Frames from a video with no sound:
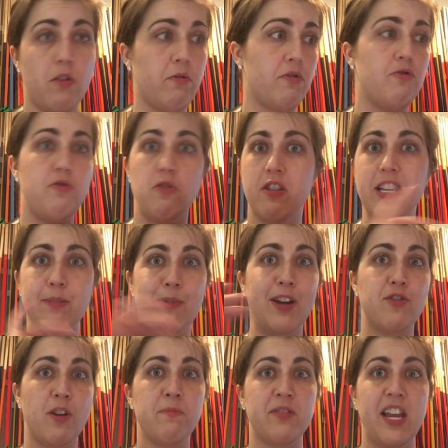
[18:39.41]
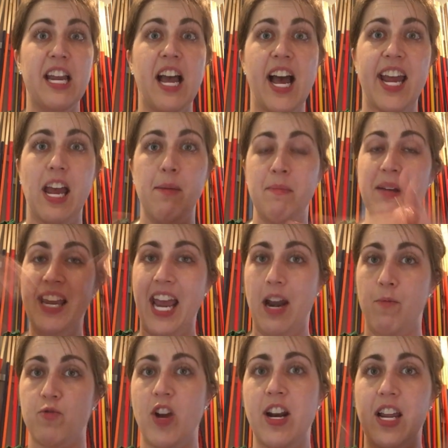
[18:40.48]
Don't do these big jumps like I am.
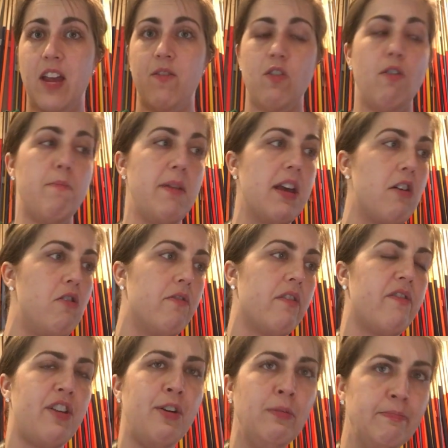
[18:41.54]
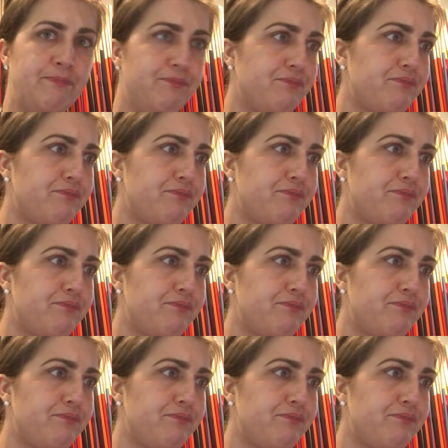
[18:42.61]
Again, I'm trying to give you a big overview.